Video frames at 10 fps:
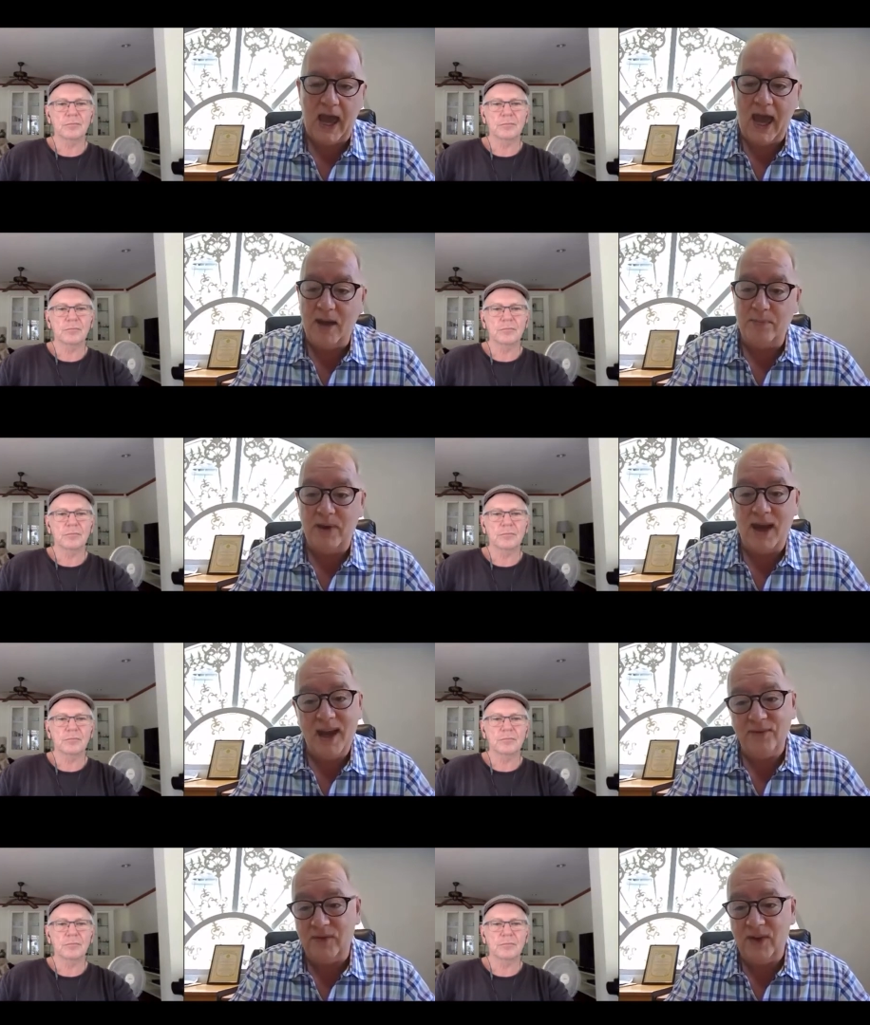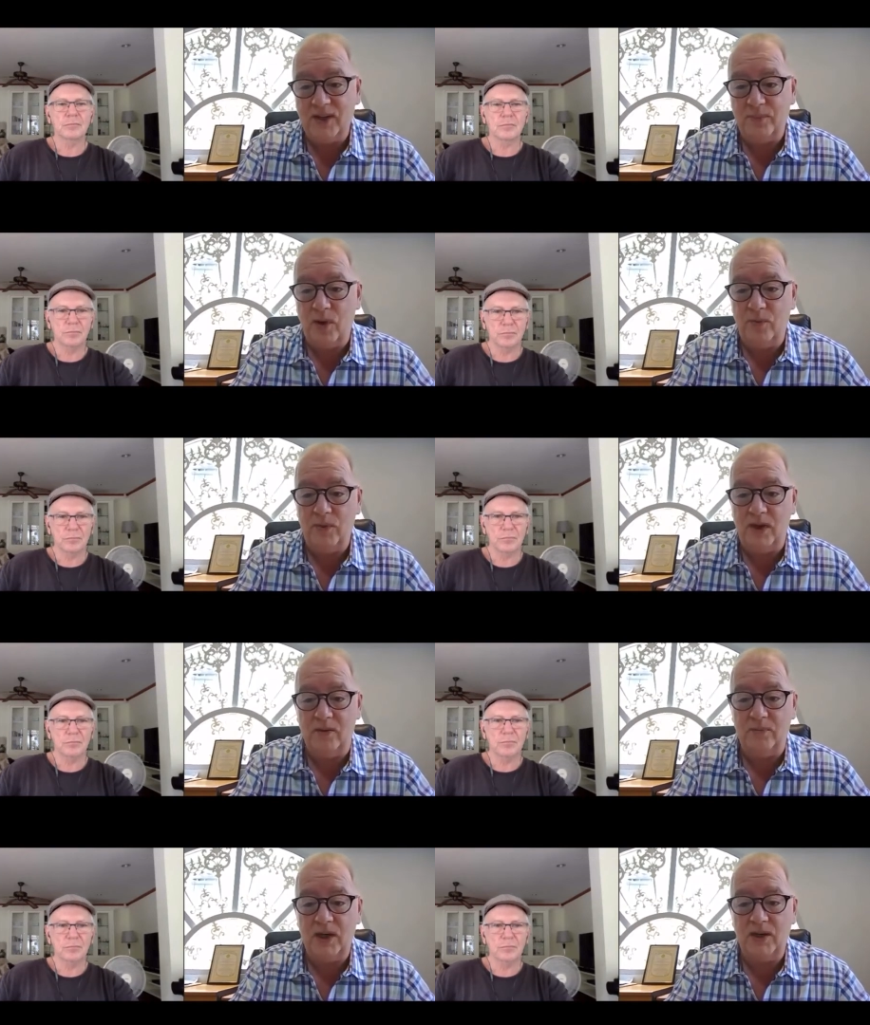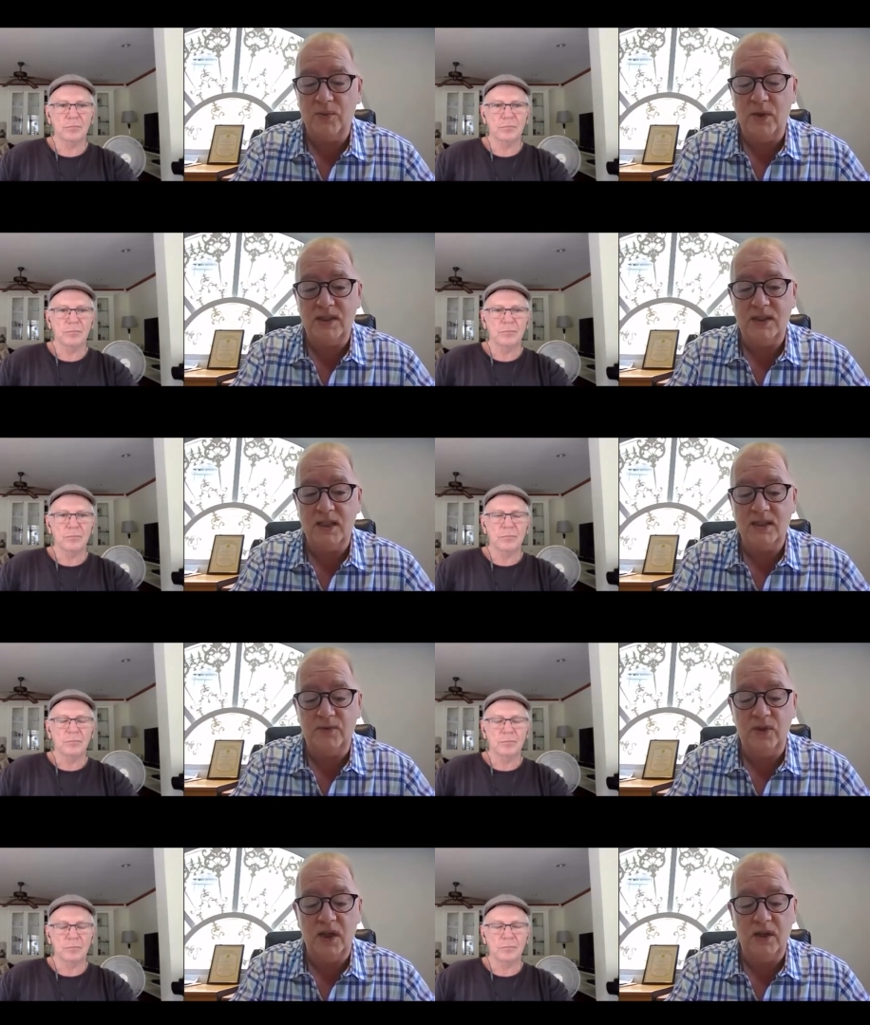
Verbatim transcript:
Speaker 1: app. I've never had a problem with it because what they say is if you, mm.